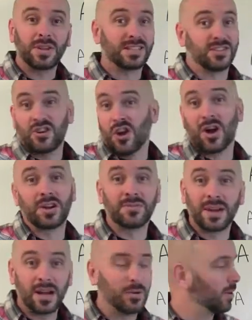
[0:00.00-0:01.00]
that's not a
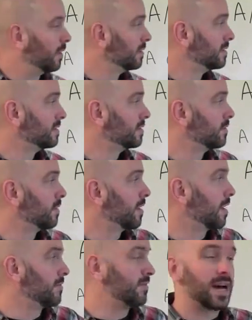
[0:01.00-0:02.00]
vowel.
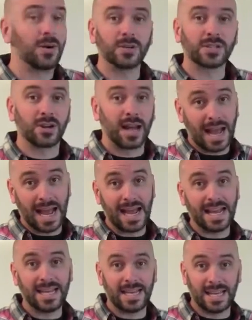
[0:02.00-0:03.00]
Our vowels are A,
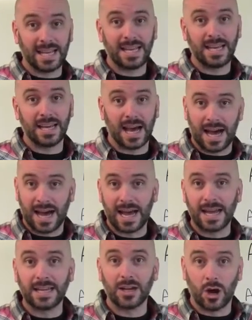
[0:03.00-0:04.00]
E,
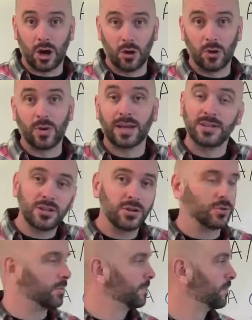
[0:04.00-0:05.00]
I, O, and
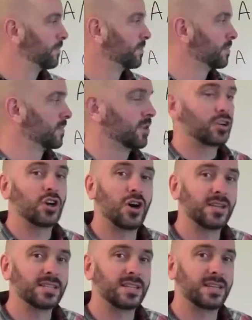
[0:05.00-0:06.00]
U.
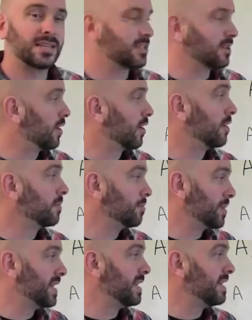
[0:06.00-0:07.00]
Consonants are
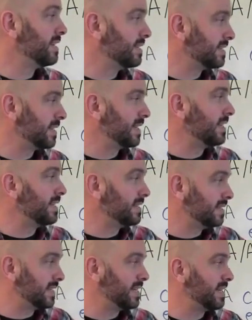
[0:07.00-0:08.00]
B, C,
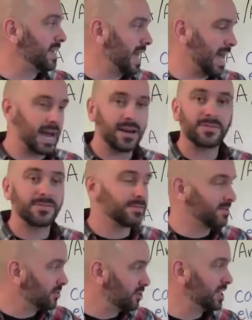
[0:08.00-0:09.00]
D, F,
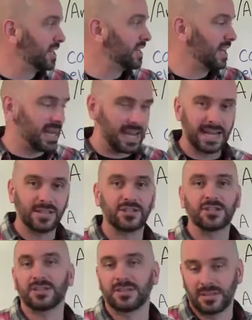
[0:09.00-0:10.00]
G,
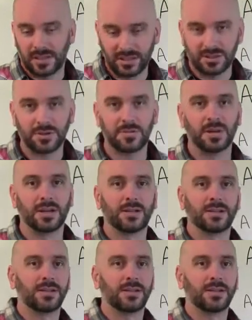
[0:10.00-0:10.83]
H, and so on.